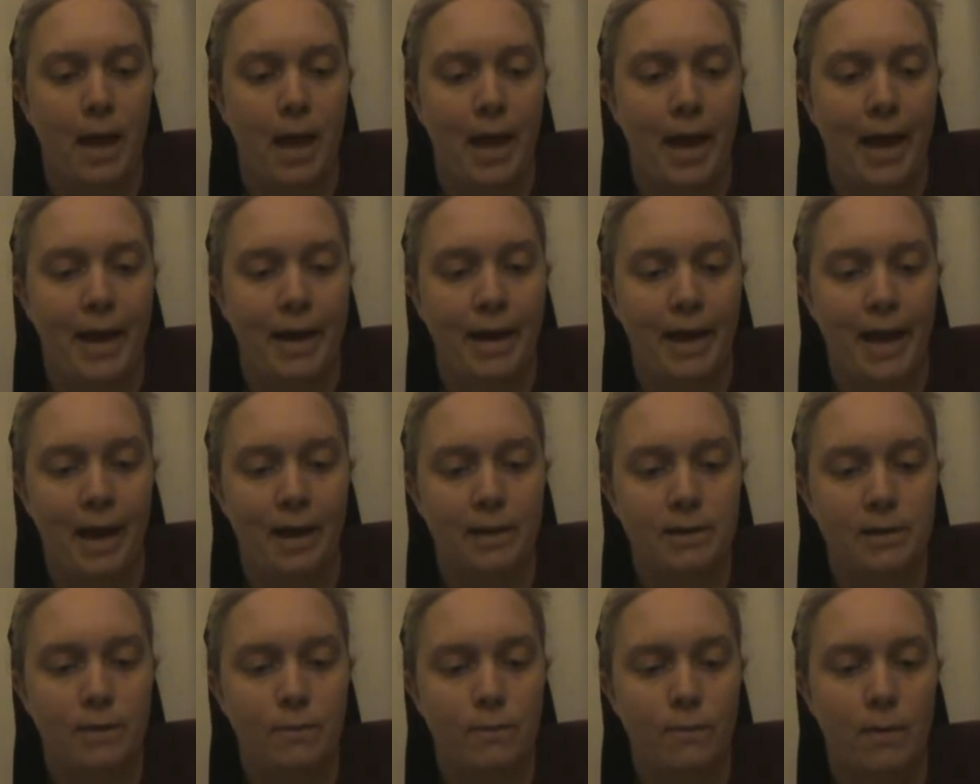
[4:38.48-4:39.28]
And
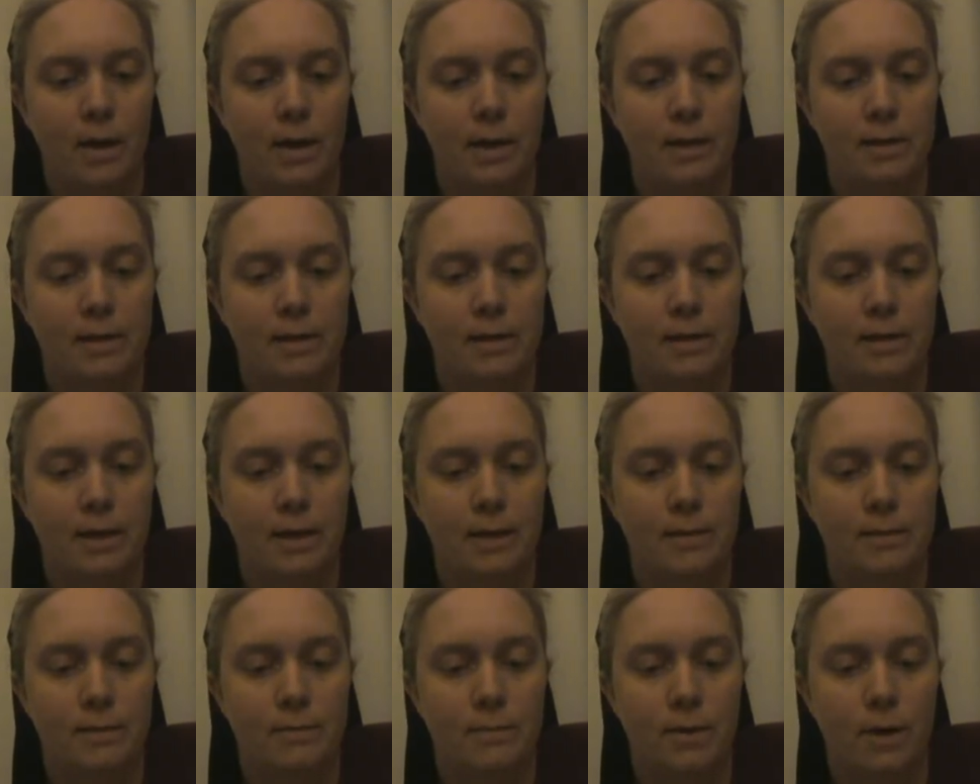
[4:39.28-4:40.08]
as it was in the
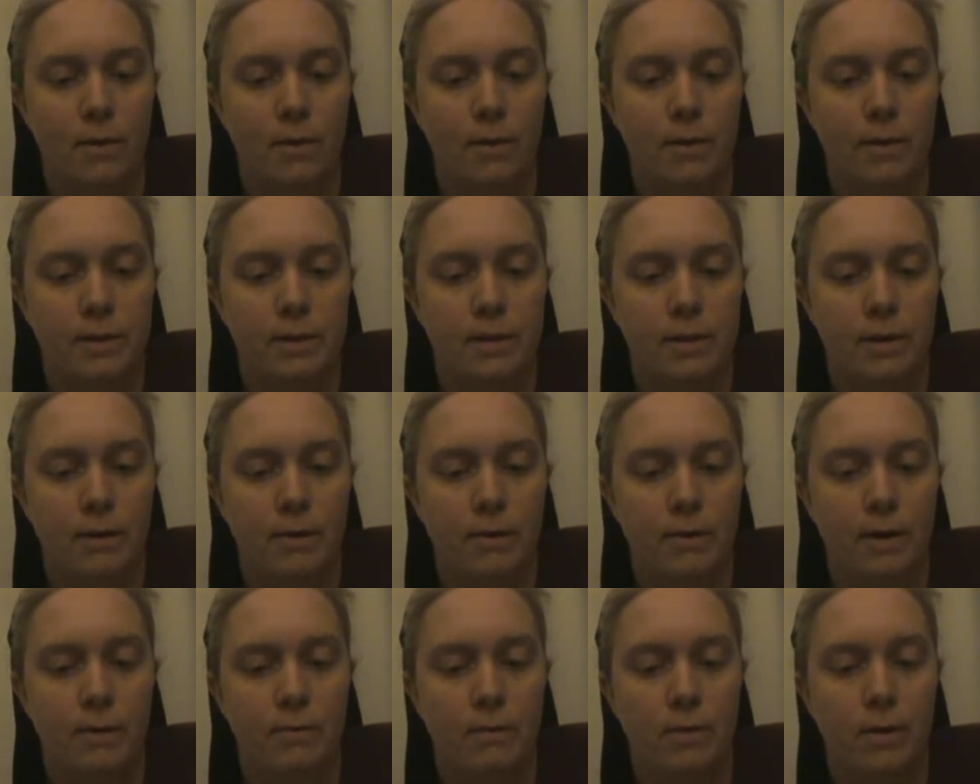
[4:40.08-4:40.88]
days of Noah,
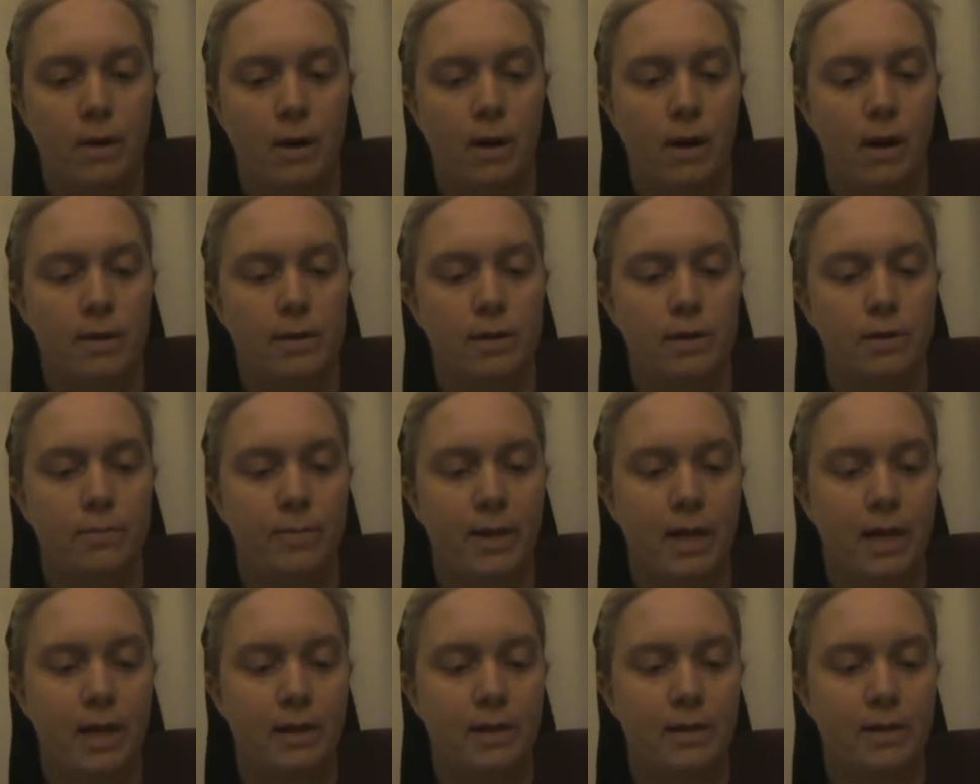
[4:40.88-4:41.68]
so it will also
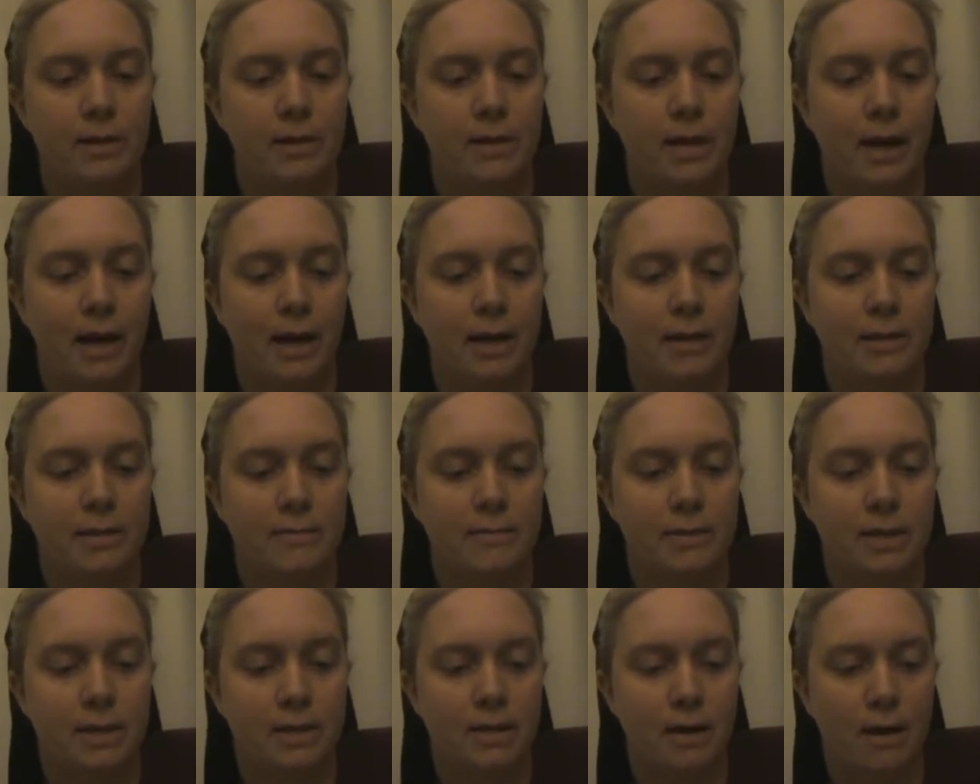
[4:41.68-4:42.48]
be in the days
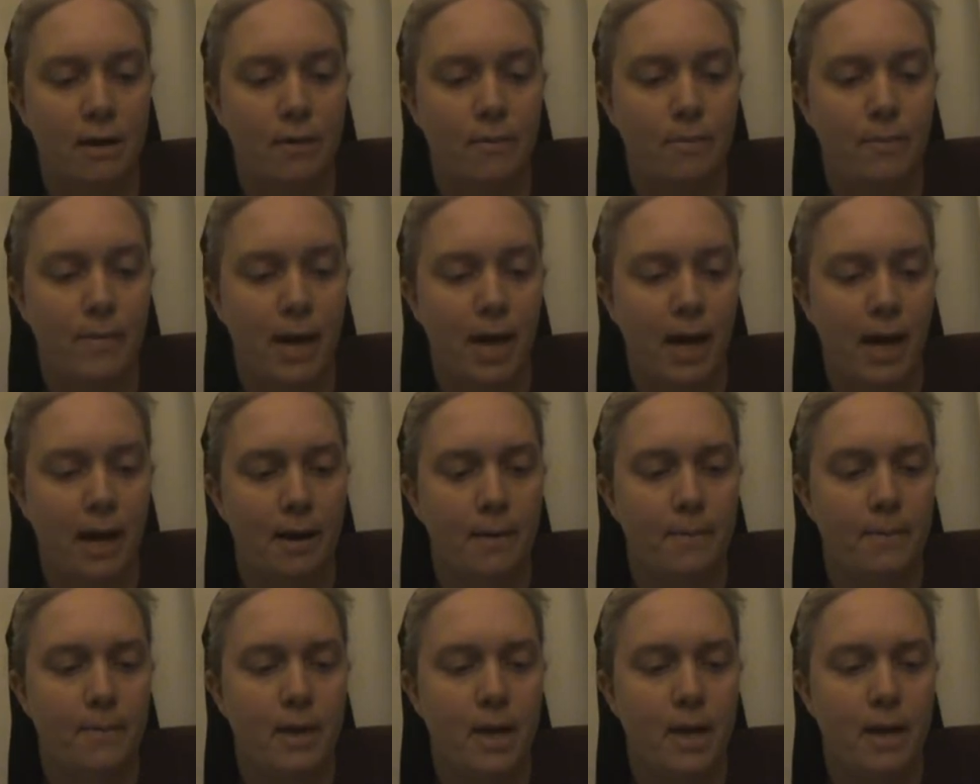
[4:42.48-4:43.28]
of the Son of
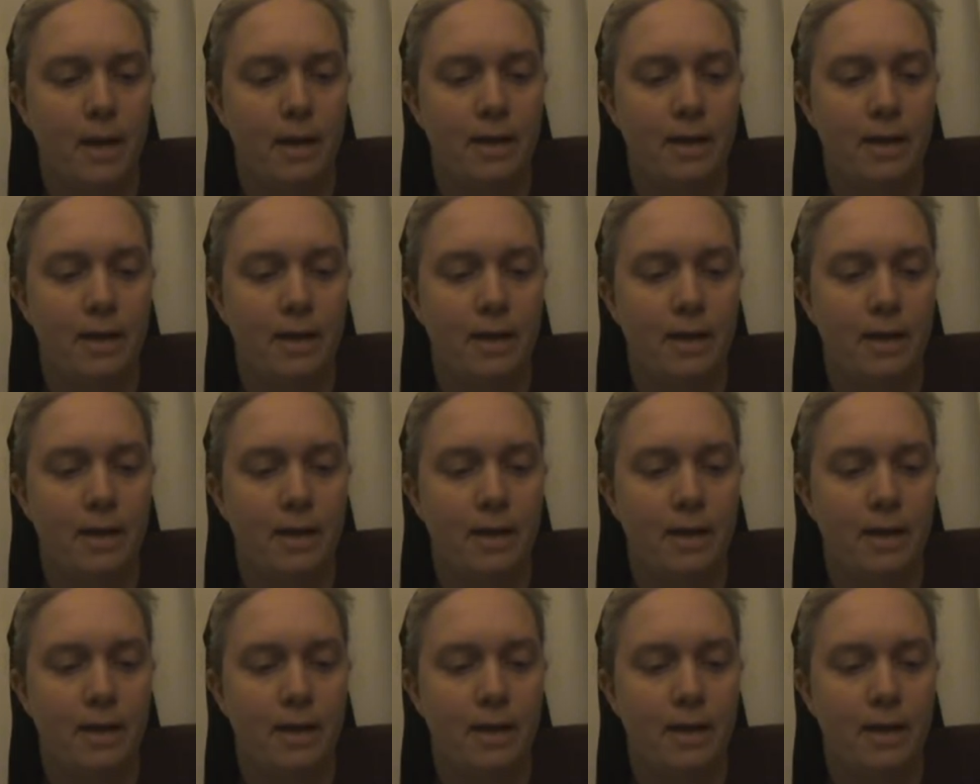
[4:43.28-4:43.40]
Man.